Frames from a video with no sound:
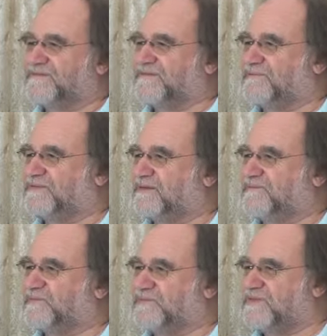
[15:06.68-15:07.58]
And
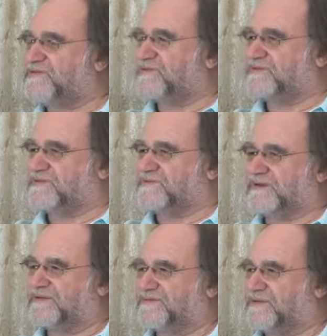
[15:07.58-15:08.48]
sometimes within the 3
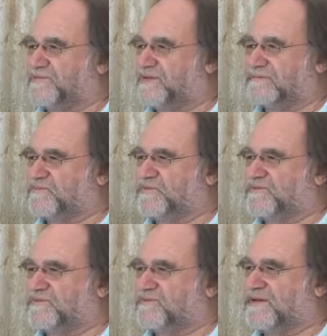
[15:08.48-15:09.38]
months, people get
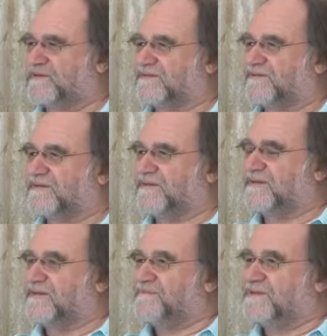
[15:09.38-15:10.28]
moved around. Uh-huh.